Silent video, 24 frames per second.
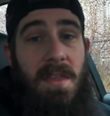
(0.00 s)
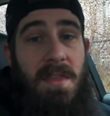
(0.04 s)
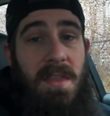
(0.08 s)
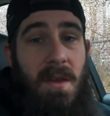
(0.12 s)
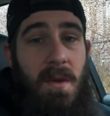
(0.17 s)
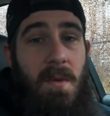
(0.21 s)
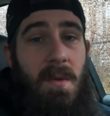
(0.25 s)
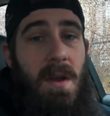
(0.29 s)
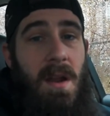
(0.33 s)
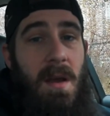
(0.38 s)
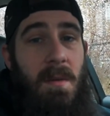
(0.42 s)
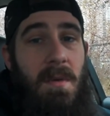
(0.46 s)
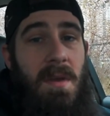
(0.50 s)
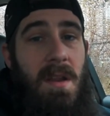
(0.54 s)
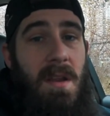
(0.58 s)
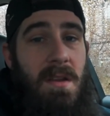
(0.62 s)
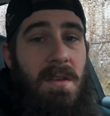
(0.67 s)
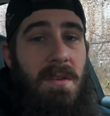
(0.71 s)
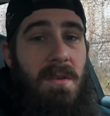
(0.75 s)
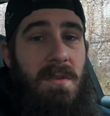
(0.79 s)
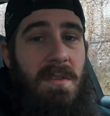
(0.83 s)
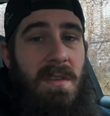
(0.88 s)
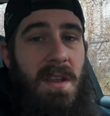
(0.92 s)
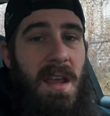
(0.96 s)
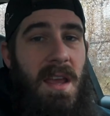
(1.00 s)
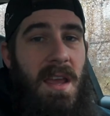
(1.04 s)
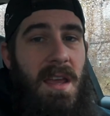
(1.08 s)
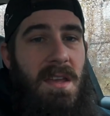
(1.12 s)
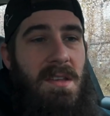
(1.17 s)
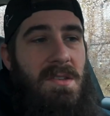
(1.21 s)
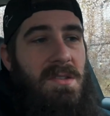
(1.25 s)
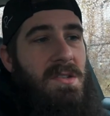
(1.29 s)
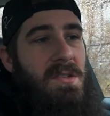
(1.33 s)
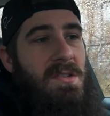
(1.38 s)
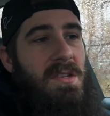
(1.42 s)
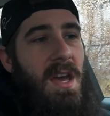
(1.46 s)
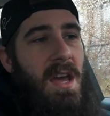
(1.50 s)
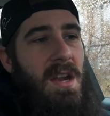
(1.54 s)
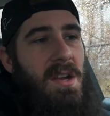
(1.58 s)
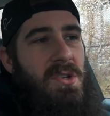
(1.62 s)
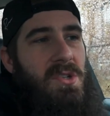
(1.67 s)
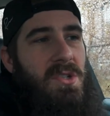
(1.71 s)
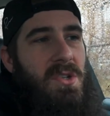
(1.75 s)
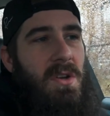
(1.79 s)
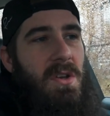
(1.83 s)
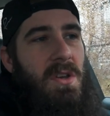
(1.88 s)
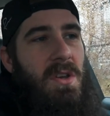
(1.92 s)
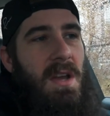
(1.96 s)
think what I'm going to do today is just kind of
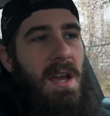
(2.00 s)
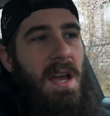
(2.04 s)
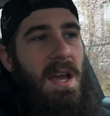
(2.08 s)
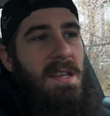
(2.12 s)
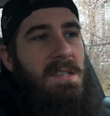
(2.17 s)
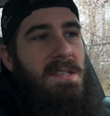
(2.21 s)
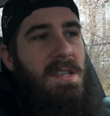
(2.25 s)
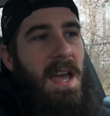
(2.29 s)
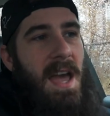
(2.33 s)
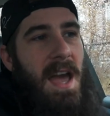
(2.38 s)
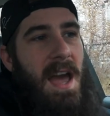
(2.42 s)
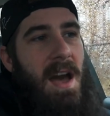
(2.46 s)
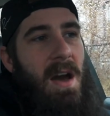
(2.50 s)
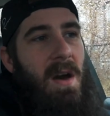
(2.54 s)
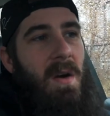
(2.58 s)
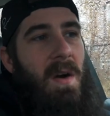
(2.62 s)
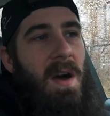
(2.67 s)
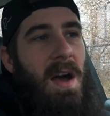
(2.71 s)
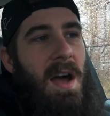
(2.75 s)
show you guys how